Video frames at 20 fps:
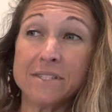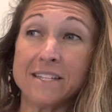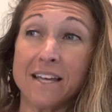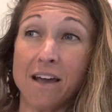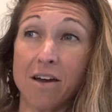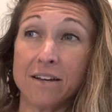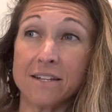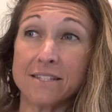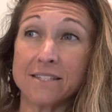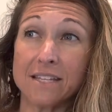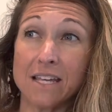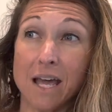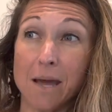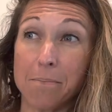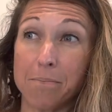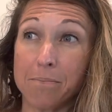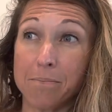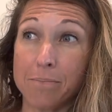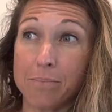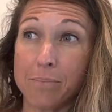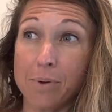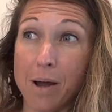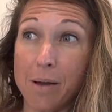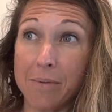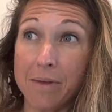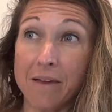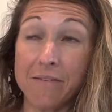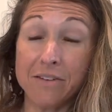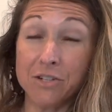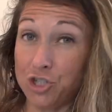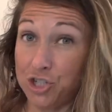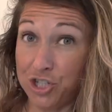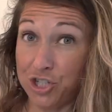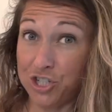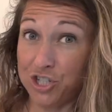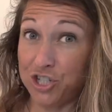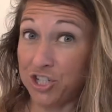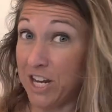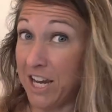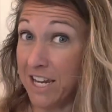say honestly, I probably have a
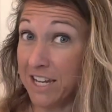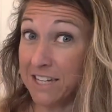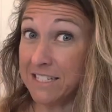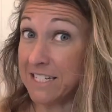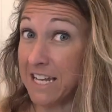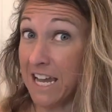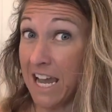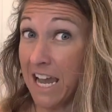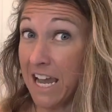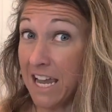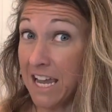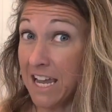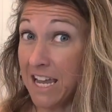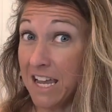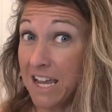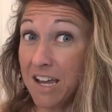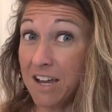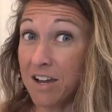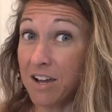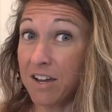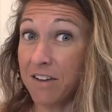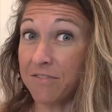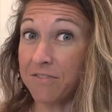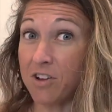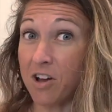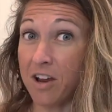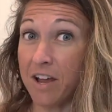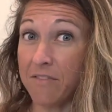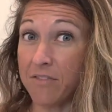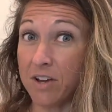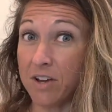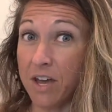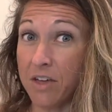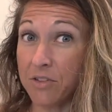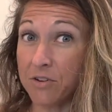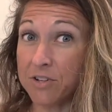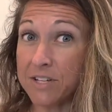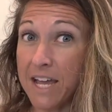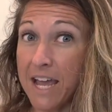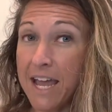shake a day, if not every
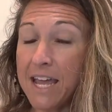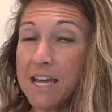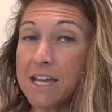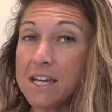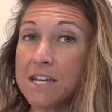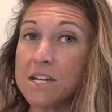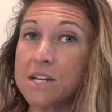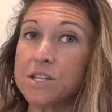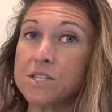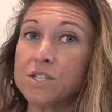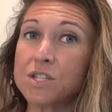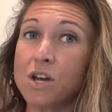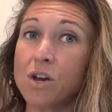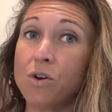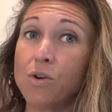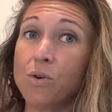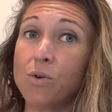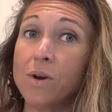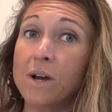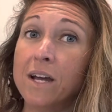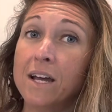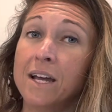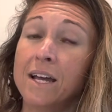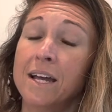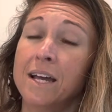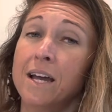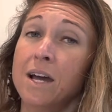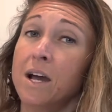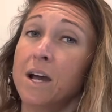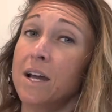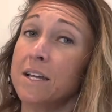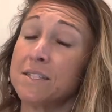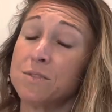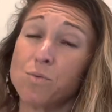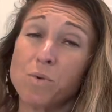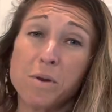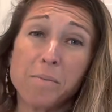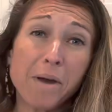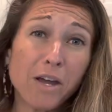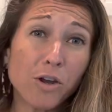other day. So it's
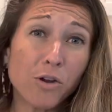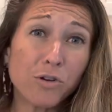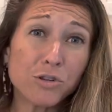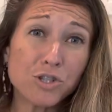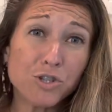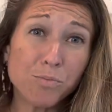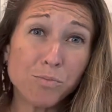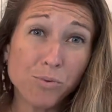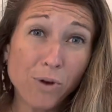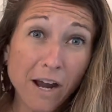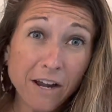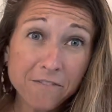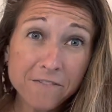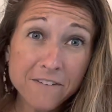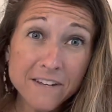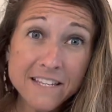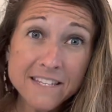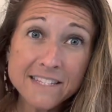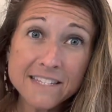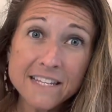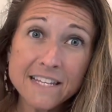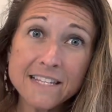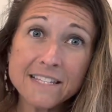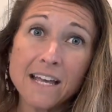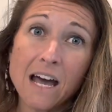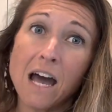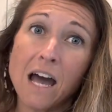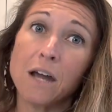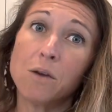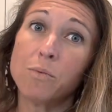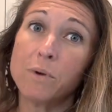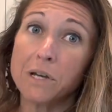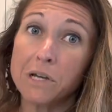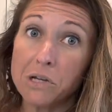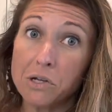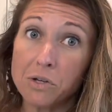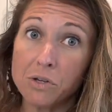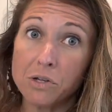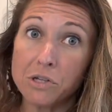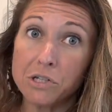one of my go-to breakfasts is I
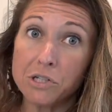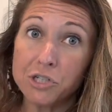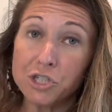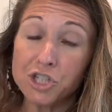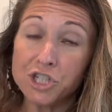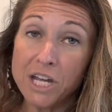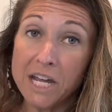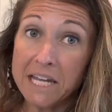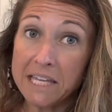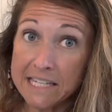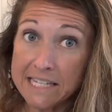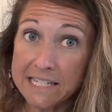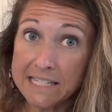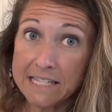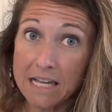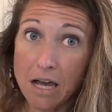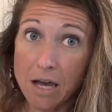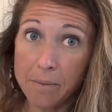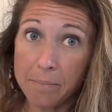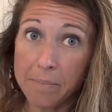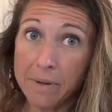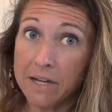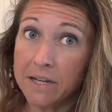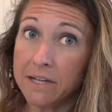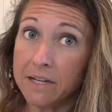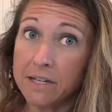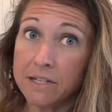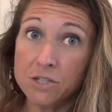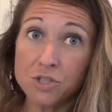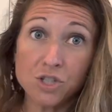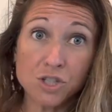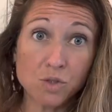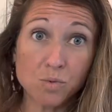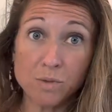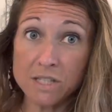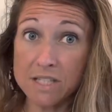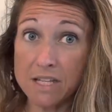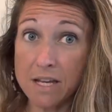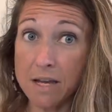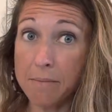will shake this up just with
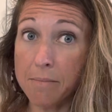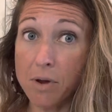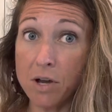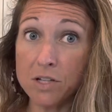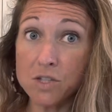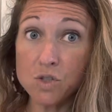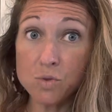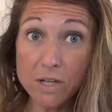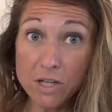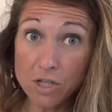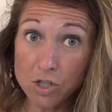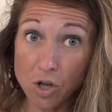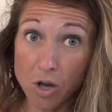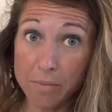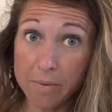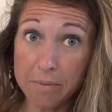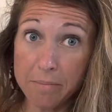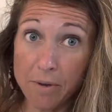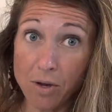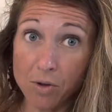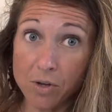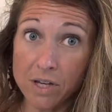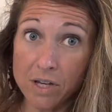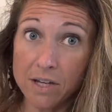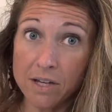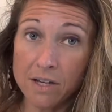some unsweetened almond milk,